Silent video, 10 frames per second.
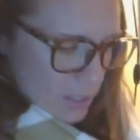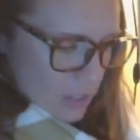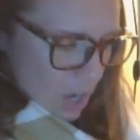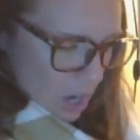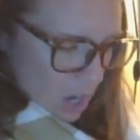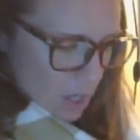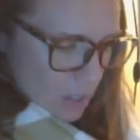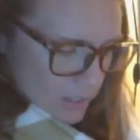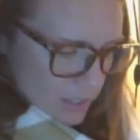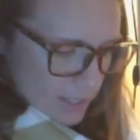
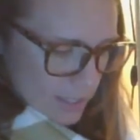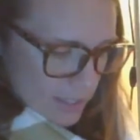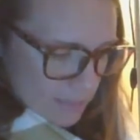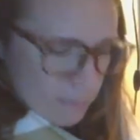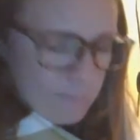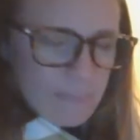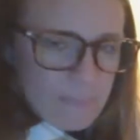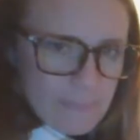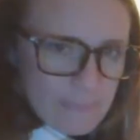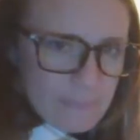Dogs.
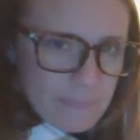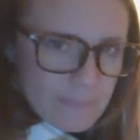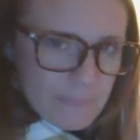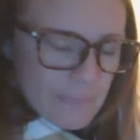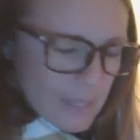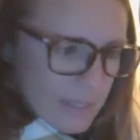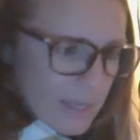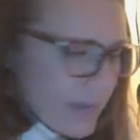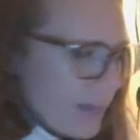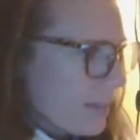
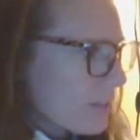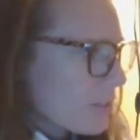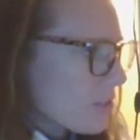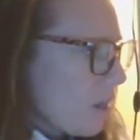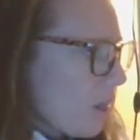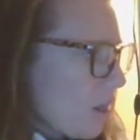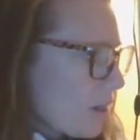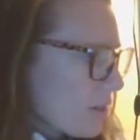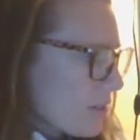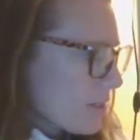Yeah,
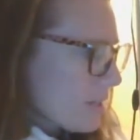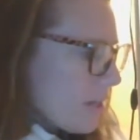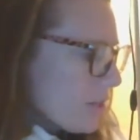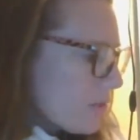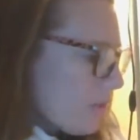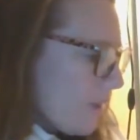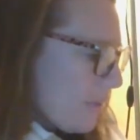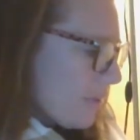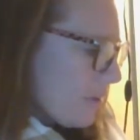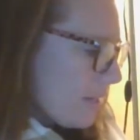dogs. So if I
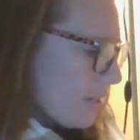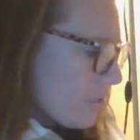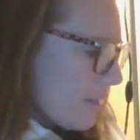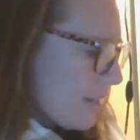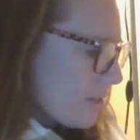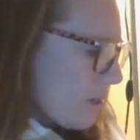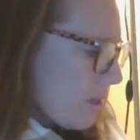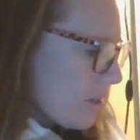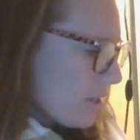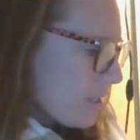were to need to write
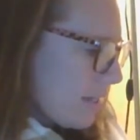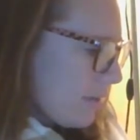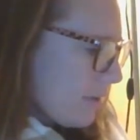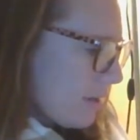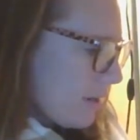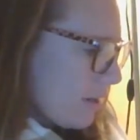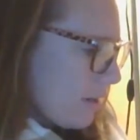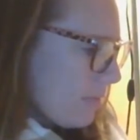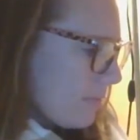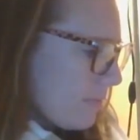dogs down
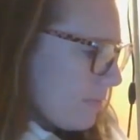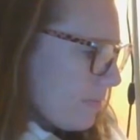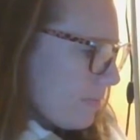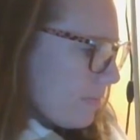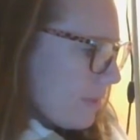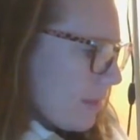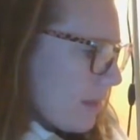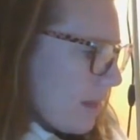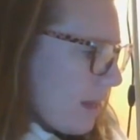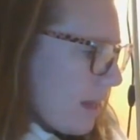here,
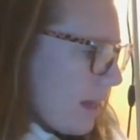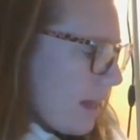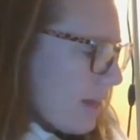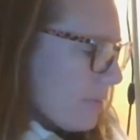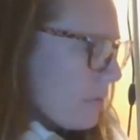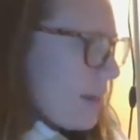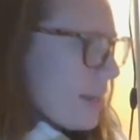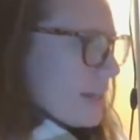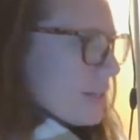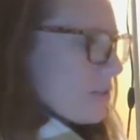I would
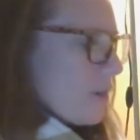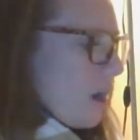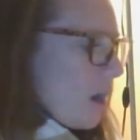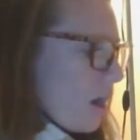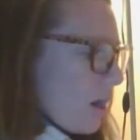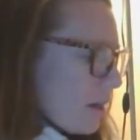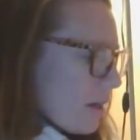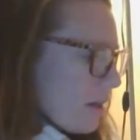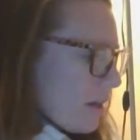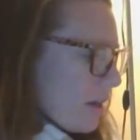write dog,
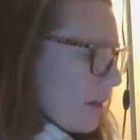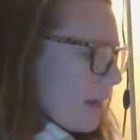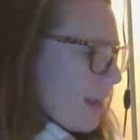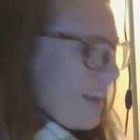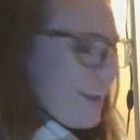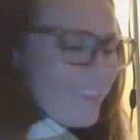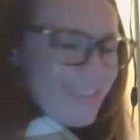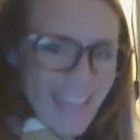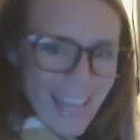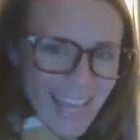
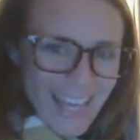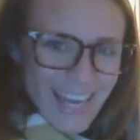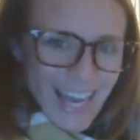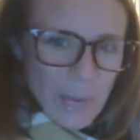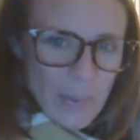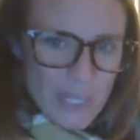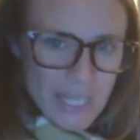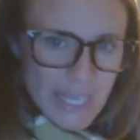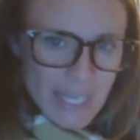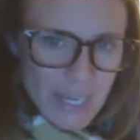and then I would
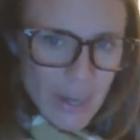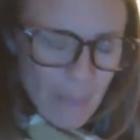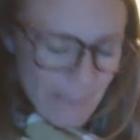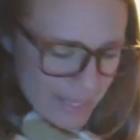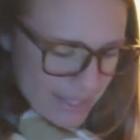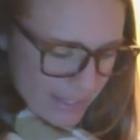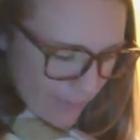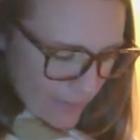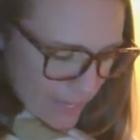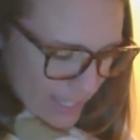need my
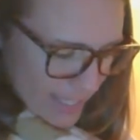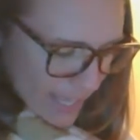suffix